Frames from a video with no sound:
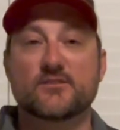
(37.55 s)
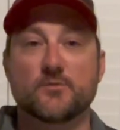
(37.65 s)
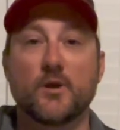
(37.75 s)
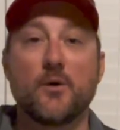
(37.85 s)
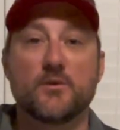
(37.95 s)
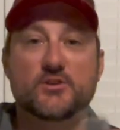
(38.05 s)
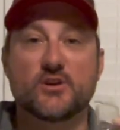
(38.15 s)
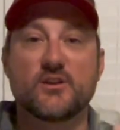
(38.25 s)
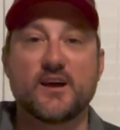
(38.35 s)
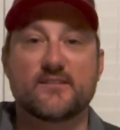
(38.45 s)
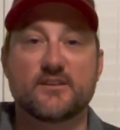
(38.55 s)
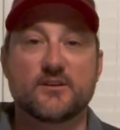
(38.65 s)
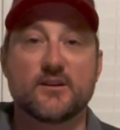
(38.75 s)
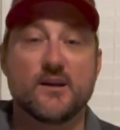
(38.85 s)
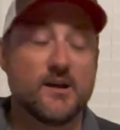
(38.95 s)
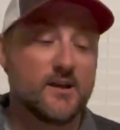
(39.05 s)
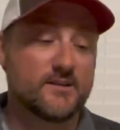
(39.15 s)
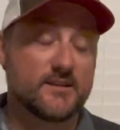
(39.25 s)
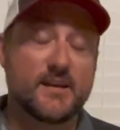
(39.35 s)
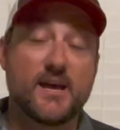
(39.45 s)
And what I want to show you guys here
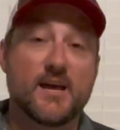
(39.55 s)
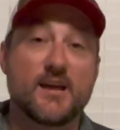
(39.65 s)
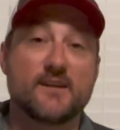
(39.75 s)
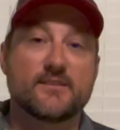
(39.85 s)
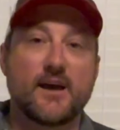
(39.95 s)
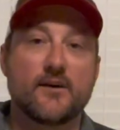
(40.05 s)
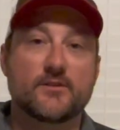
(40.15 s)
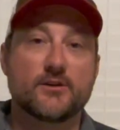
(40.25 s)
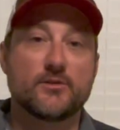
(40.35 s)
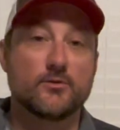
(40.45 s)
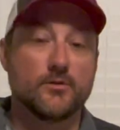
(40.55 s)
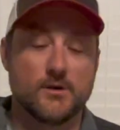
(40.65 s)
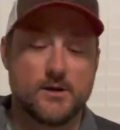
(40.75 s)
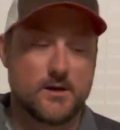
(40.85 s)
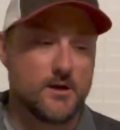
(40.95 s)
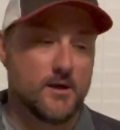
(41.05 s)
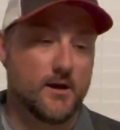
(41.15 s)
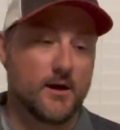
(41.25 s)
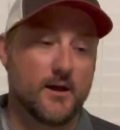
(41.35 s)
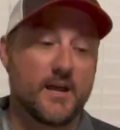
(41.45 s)
today is how to
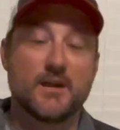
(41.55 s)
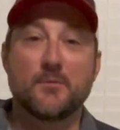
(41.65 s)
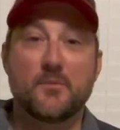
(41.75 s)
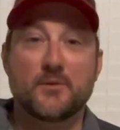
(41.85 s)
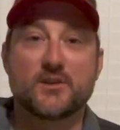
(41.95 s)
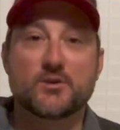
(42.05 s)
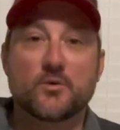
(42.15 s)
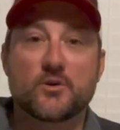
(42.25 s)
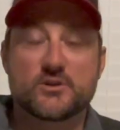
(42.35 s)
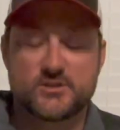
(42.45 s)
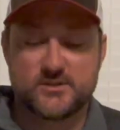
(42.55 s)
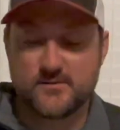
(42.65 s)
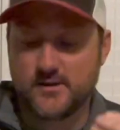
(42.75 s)
heat them up with a torch,